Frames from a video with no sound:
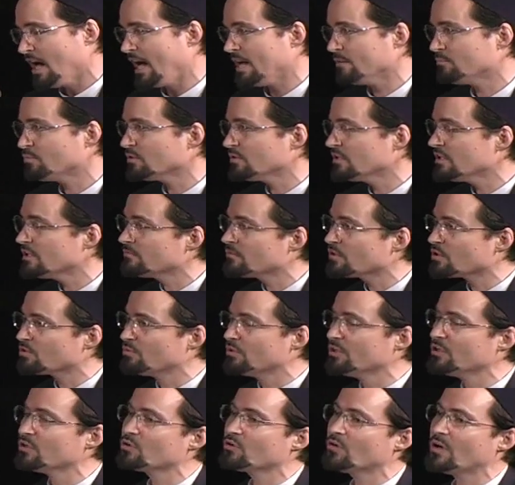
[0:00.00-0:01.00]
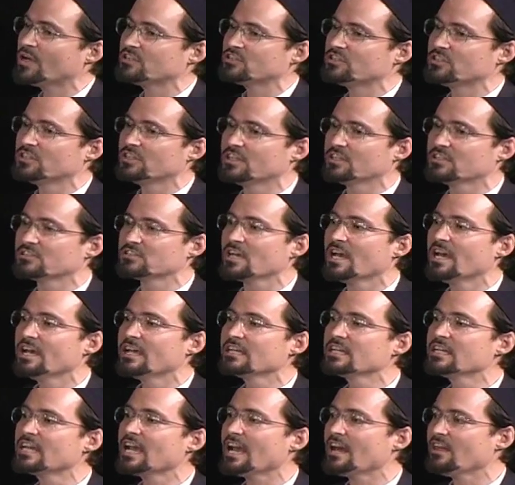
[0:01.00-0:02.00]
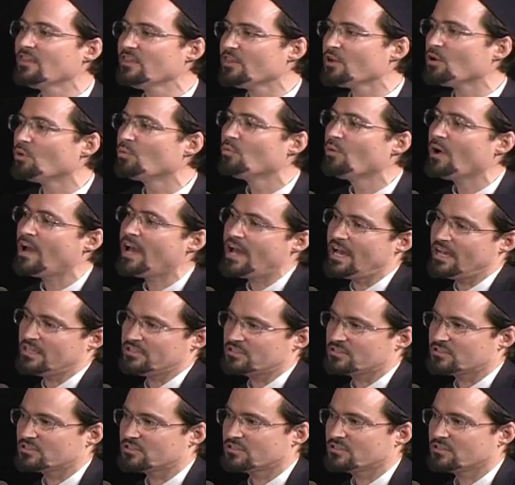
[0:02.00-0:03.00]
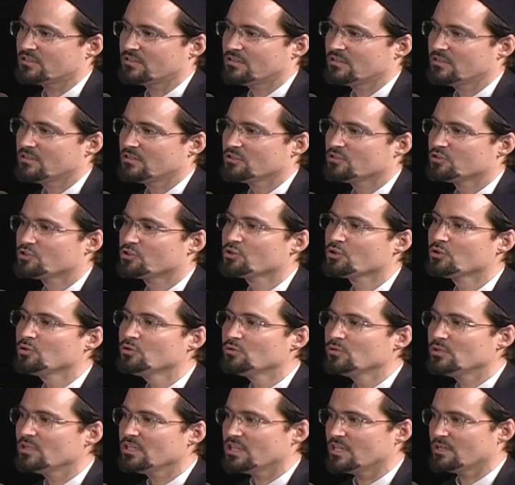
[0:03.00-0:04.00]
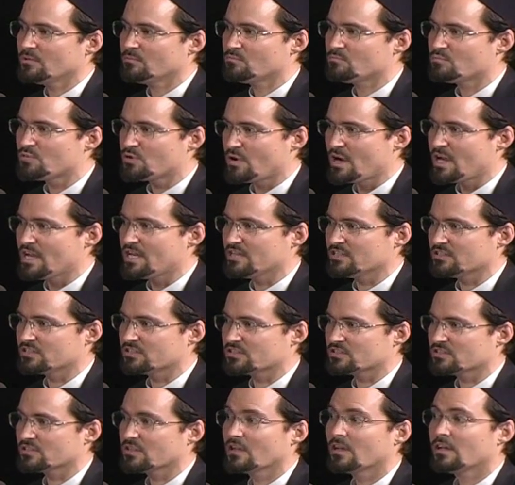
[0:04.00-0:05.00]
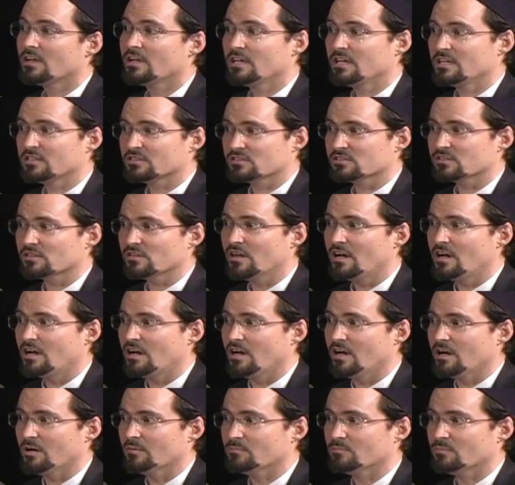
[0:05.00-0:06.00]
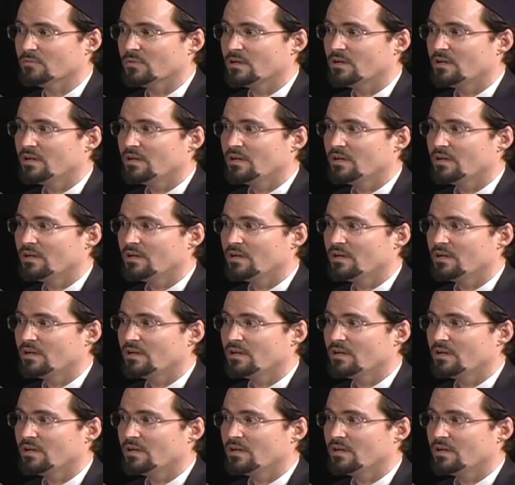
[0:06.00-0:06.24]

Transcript: I believe the real question is, can the West truly embrace Islam